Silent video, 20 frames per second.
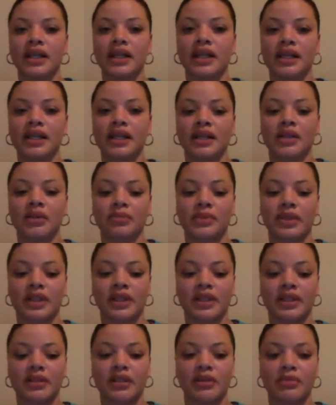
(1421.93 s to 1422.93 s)

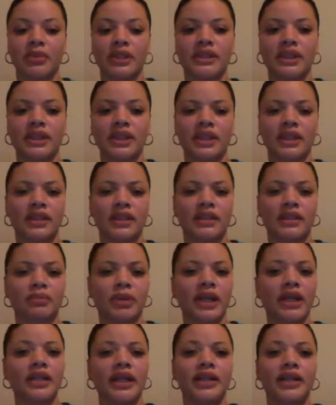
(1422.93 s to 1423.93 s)
the missing
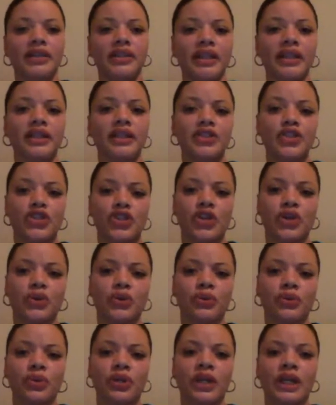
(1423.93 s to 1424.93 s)
pink letter in the
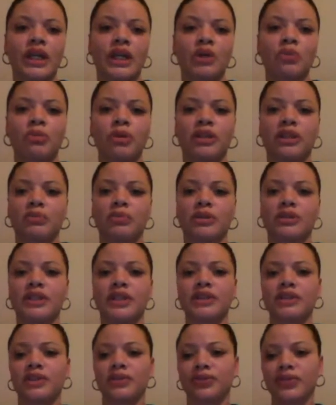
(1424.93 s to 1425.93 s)
show, but the
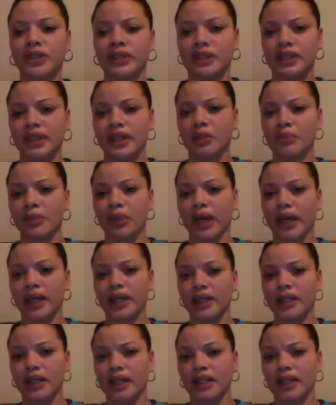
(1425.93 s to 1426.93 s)
potential for it to come
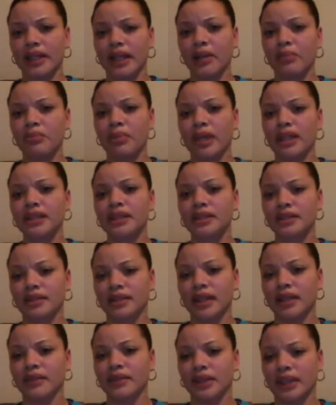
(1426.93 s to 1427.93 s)
back, like that Maester
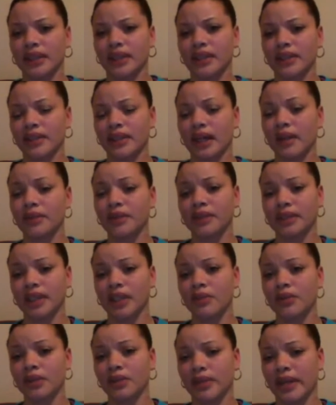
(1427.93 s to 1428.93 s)
that was
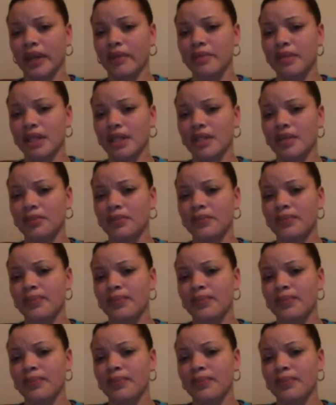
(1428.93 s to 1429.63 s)
there with Ramsay.